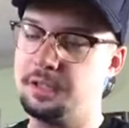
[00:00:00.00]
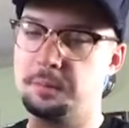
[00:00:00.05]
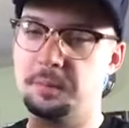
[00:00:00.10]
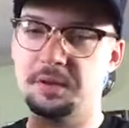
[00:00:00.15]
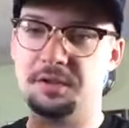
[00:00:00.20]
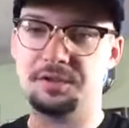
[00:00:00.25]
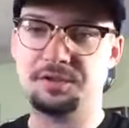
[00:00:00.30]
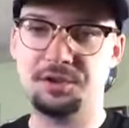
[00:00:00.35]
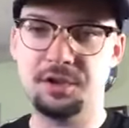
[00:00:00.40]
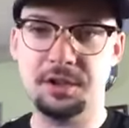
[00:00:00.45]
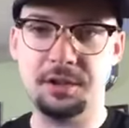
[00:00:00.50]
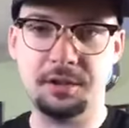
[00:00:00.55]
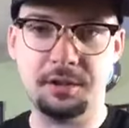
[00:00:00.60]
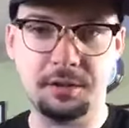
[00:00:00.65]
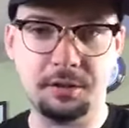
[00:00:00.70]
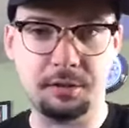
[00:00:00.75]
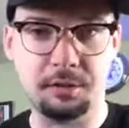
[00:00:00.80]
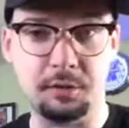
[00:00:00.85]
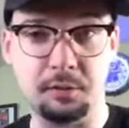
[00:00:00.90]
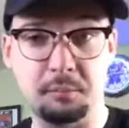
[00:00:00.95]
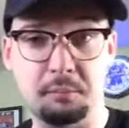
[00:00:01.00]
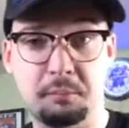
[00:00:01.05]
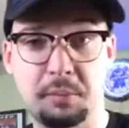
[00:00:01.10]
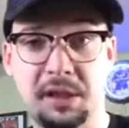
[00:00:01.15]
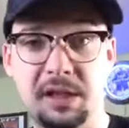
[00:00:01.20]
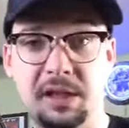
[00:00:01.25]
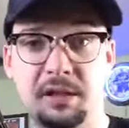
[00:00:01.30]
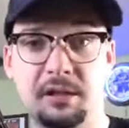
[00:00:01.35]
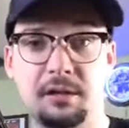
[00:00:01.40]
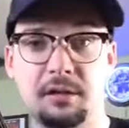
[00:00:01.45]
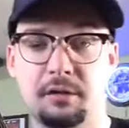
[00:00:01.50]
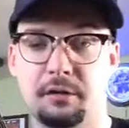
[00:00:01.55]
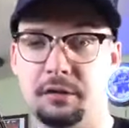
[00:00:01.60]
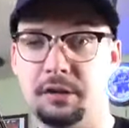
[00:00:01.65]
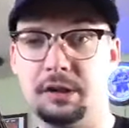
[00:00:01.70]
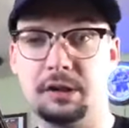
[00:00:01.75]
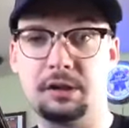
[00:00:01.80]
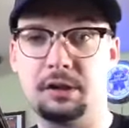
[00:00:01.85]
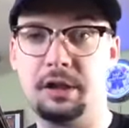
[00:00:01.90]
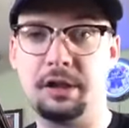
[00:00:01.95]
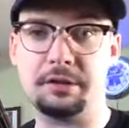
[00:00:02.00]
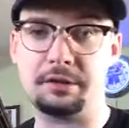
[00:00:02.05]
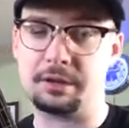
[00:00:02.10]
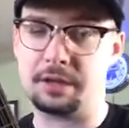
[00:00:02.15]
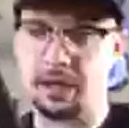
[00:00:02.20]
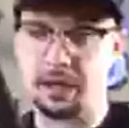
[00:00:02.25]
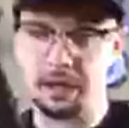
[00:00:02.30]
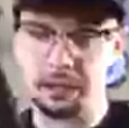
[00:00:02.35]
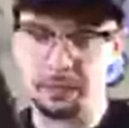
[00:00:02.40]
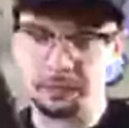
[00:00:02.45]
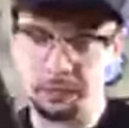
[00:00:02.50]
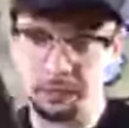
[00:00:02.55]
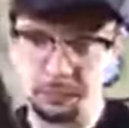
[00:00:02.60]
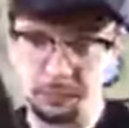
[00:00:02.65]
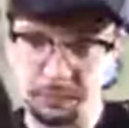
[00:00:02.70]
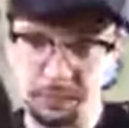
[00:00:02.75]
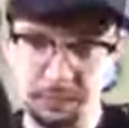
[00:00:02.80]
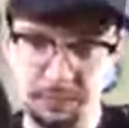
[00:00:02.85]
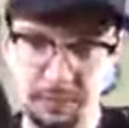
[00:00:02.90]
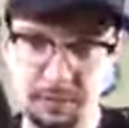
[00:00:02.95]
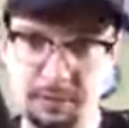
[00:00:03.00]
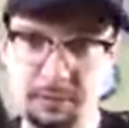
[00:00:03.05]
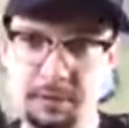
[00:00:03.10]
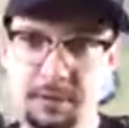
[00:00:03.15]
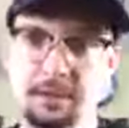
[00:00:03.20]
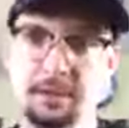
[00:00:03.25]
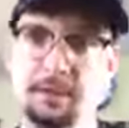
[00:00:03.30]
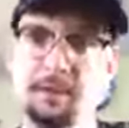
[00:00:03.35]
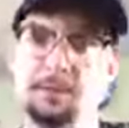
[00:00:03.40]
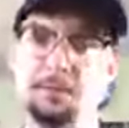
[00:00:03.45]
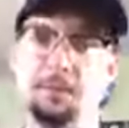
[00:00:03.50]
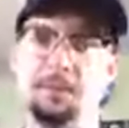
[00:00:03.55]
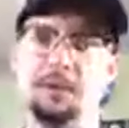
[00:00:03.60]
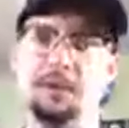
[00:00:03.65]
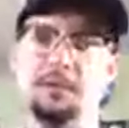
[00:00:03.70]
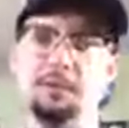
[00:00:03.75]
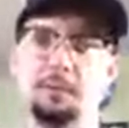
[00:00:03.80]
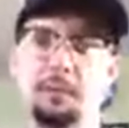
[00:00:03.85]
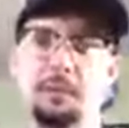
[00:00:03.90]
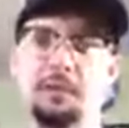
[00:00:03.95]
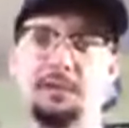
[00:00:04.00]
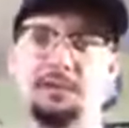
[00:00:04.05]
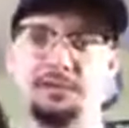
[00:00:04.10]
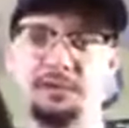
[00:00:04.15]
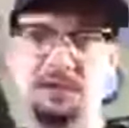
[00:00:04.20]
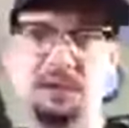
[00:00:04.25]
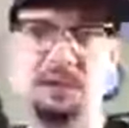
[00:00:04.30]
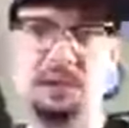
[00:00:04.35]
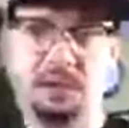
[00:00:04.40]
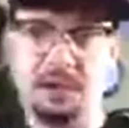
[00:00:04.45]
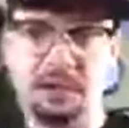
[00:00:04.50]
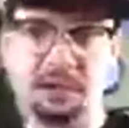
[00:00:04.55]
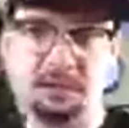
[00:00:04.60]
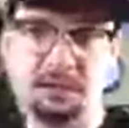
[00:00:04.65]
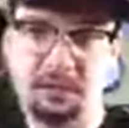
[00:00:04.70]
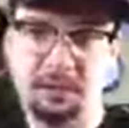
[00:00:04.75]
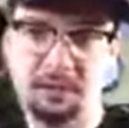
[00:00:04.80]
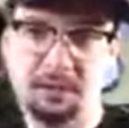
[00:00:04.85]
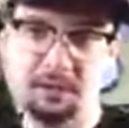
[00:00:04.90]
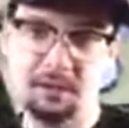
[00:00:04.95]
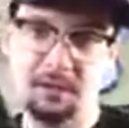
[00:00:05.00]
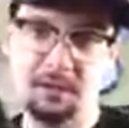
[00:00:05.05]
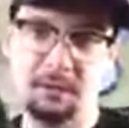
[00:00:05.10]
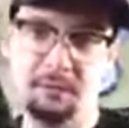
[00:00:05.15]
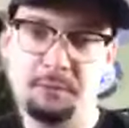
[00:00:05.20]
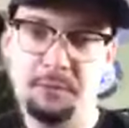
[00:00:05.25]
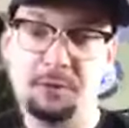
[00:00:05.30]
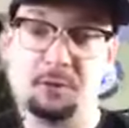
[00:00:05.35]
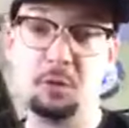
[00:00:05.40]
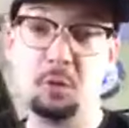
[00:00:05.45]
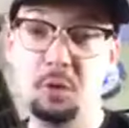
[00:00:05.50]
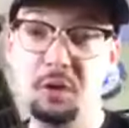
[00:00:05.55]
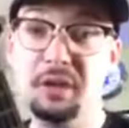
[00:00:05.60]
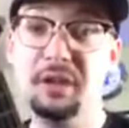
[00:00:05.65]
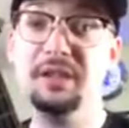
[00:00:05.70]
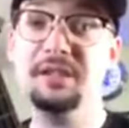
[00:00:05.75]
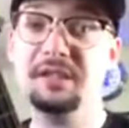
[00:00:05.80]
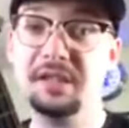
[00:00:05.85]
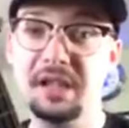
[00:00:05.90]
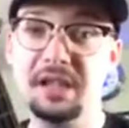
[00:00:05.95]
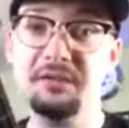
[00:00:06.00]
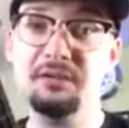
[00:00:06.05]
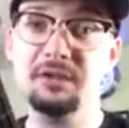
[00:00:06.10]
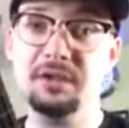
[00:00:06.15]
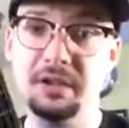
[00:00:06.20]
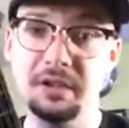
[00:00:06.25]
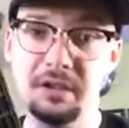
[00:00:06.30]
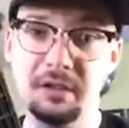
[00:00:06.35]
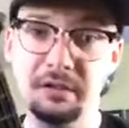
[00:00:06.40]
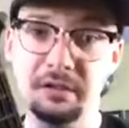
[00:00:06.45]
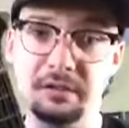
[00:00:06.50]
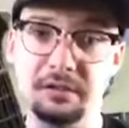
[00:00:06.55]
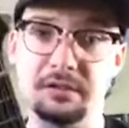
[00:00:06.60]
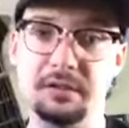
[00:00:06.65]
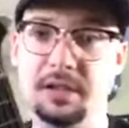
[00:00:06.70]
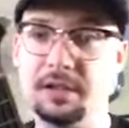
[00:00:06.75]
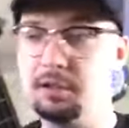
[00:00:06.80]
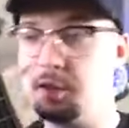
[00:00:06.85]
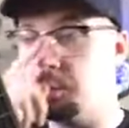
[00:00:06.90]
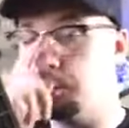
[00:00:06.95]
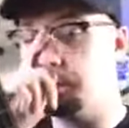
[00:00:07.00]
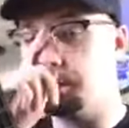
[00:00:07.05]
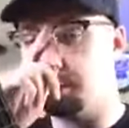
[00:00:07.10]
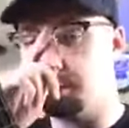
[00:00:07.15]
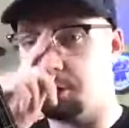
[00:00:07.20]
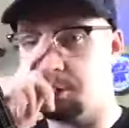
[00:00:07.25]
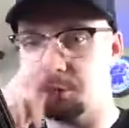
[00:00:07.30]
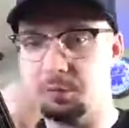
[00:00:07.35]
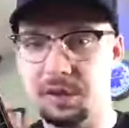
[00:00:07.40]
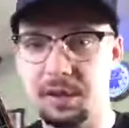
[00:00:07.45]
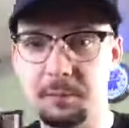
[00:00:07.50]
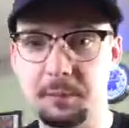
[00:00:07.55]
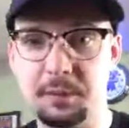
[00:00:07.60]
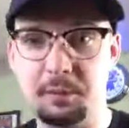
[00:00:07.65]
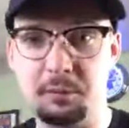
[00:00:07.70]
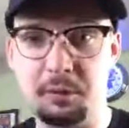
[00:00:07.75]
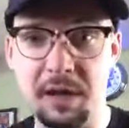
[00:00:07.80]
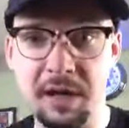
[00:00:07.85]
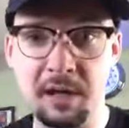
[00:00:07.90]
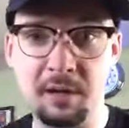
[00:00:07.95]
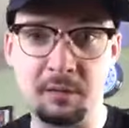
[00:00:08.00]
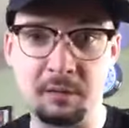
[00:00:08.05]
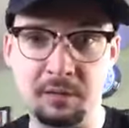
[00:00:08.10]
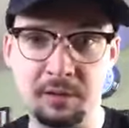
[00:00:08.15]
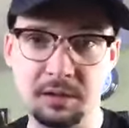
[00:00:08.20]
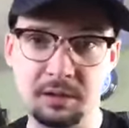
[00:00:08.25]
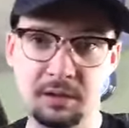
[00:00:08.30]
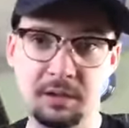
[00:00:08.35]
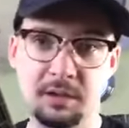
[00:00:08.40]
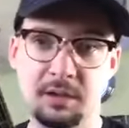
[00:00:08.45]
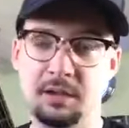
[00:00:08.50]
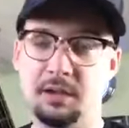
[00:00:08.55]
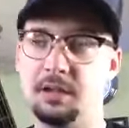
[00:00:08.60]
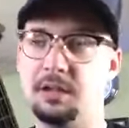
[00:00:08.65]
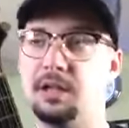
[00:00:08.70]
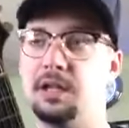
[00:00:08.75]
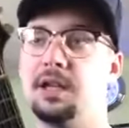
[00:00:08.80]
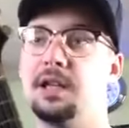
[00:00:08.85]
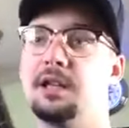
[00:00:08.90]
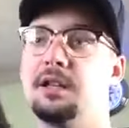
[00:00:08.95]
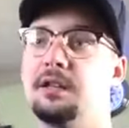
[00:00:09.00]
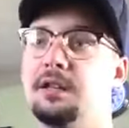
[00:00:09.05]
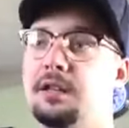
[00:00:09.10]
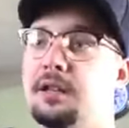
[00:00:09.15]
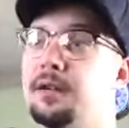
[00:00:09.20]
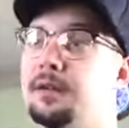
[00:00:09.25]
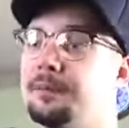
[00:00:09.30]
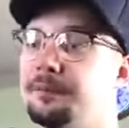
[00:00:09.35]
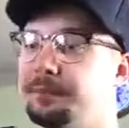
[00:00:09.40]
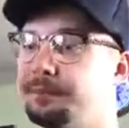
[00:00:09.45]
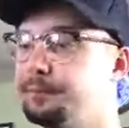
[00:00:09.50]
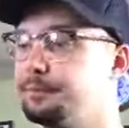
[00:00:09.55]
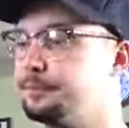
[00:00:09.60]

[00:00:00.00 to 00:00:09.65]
been sitting under a bed or in a closet. I don't know the exact details, but it's been sitting for 27 years. That's almost as long as I've been around. And